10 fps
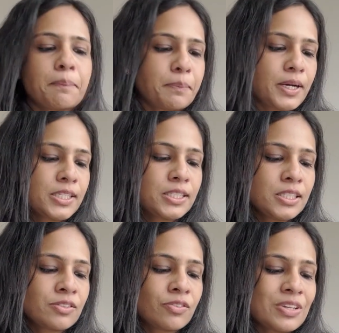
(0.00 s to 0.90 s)
But
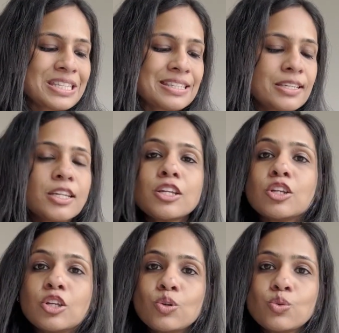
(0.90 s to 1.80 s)
this Winsor &
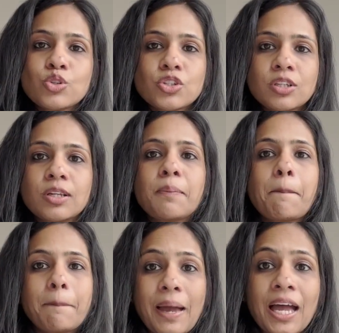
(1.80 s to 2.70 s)
Newton
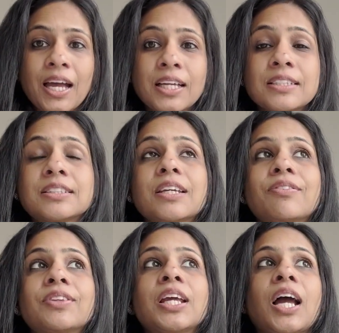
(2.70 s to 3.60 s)
pans,
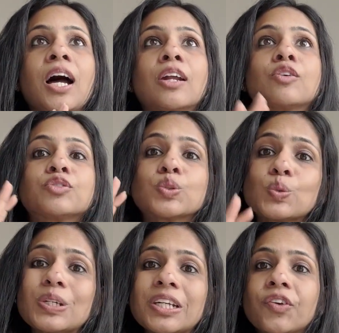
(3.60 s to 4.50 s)
if they are of
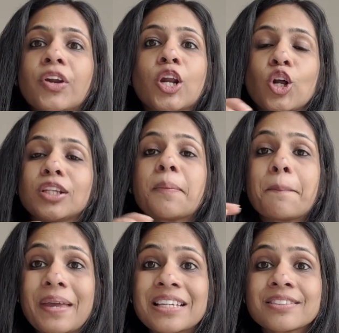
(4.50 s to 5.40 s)
student grade or the
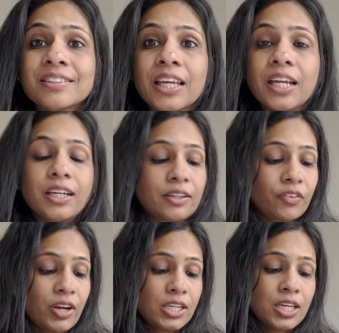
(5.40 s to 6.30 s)
mixed
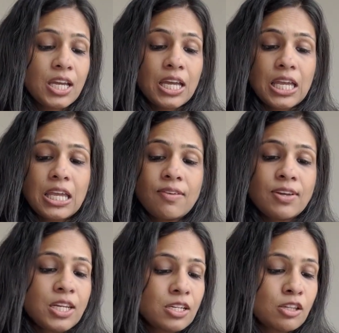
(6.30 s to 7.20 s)
grade,
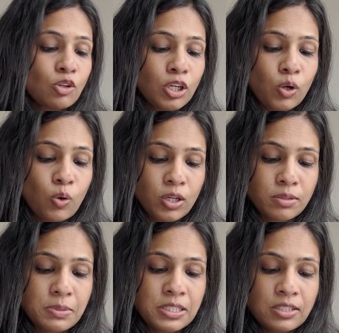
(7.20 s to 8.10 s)
even it is not a
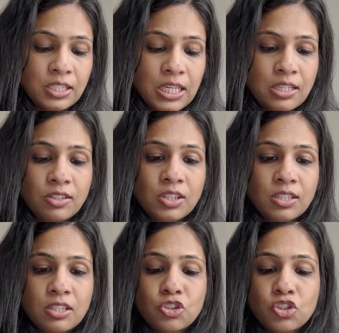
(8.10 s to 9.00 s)
Cotman series, so
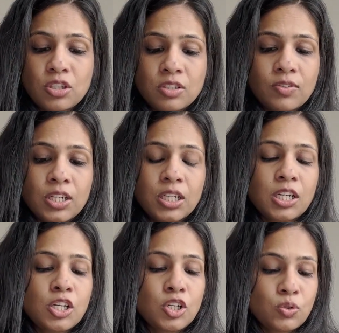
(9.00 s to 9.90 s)
this is just Winsor
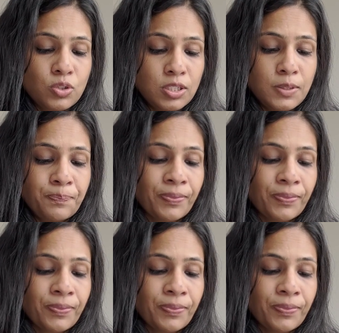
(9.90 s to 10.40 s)
& Newton.